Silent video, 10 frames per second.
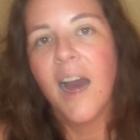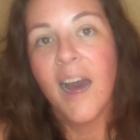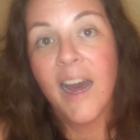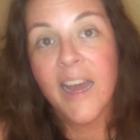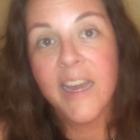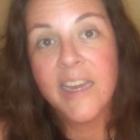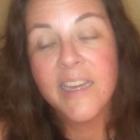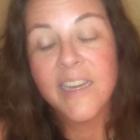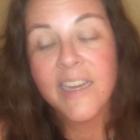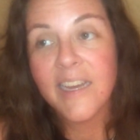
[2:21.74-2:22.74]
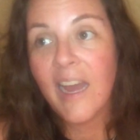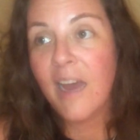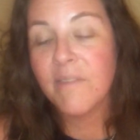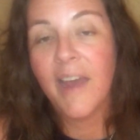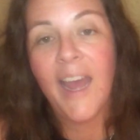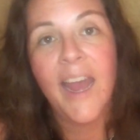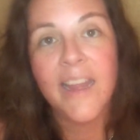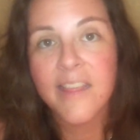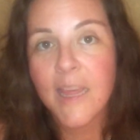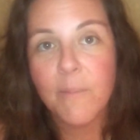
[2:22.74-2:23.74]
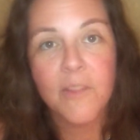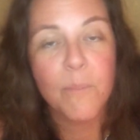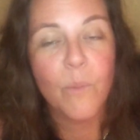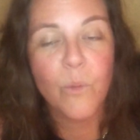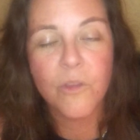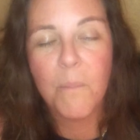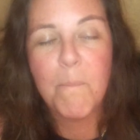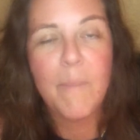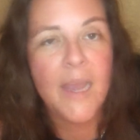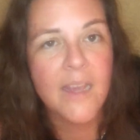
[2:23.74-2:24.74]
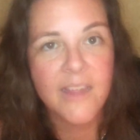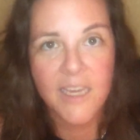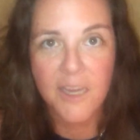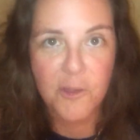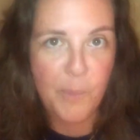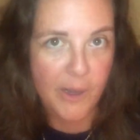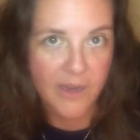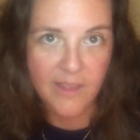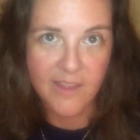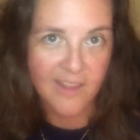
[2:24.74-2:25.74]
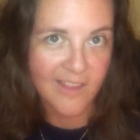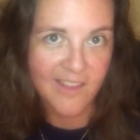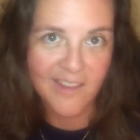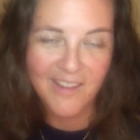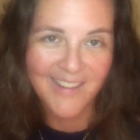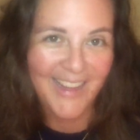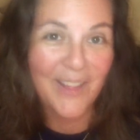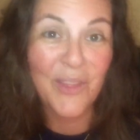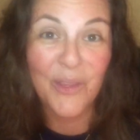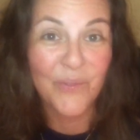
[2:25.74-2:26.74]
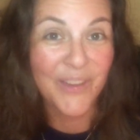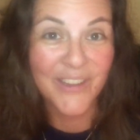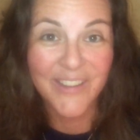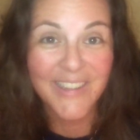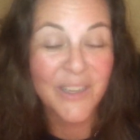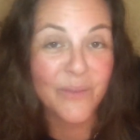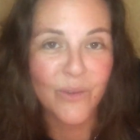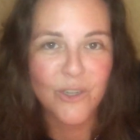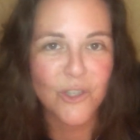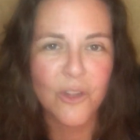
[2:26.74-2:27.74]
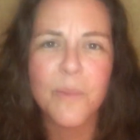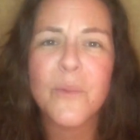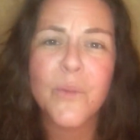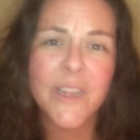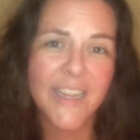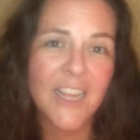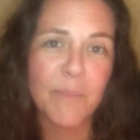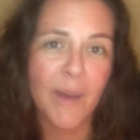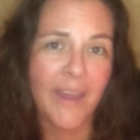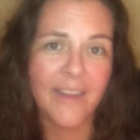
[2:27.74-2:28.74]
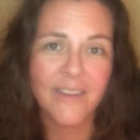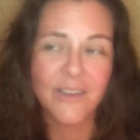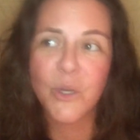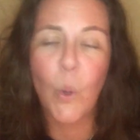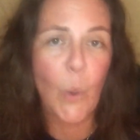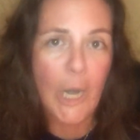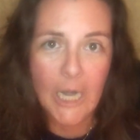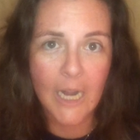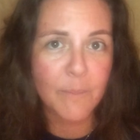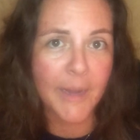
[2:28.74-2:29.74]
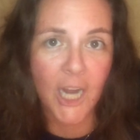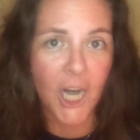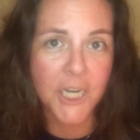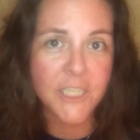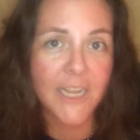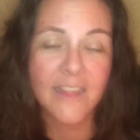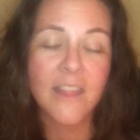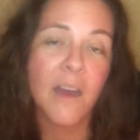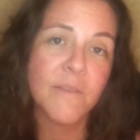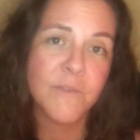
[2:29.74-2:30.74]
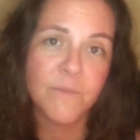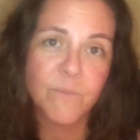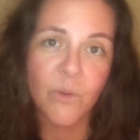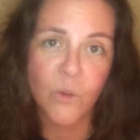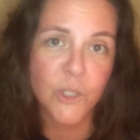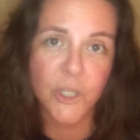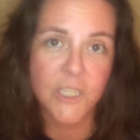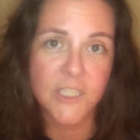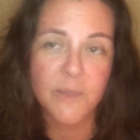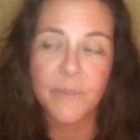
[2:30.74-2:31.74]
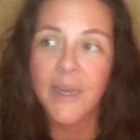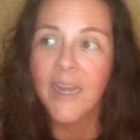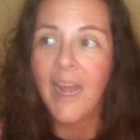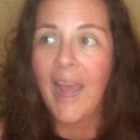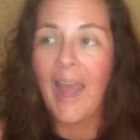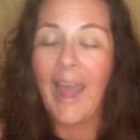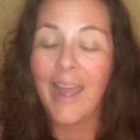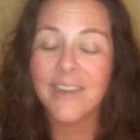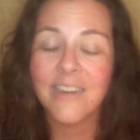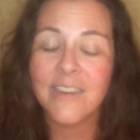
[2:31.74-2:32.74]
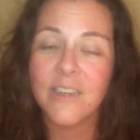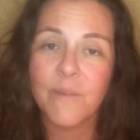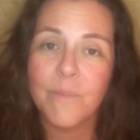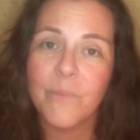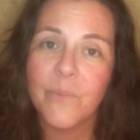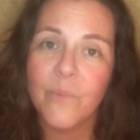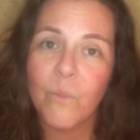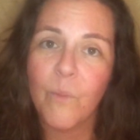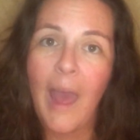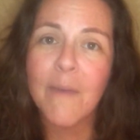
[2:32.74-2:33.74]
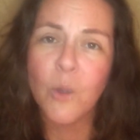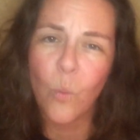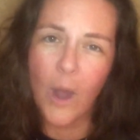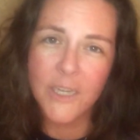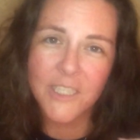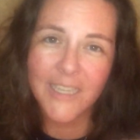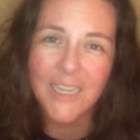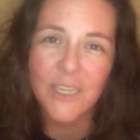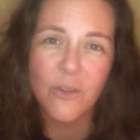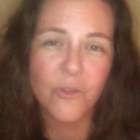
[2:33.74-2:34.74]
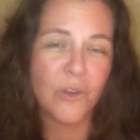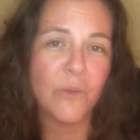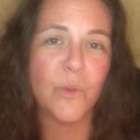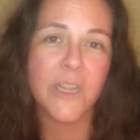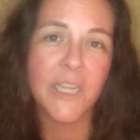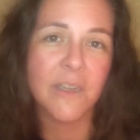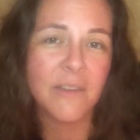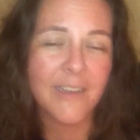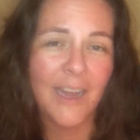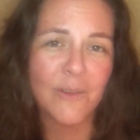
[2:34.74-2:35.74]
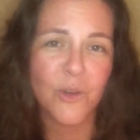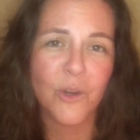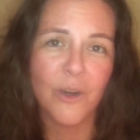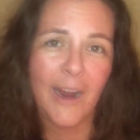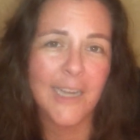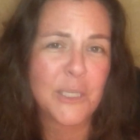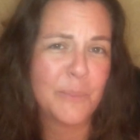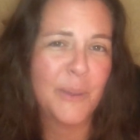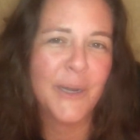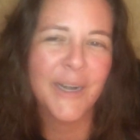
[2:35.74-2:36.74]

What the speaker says: I have had some of the most amazing experiences in this field in photojournalism. It really is my core and my heart. I love photojournalism. And having watched the industry really kind of crash and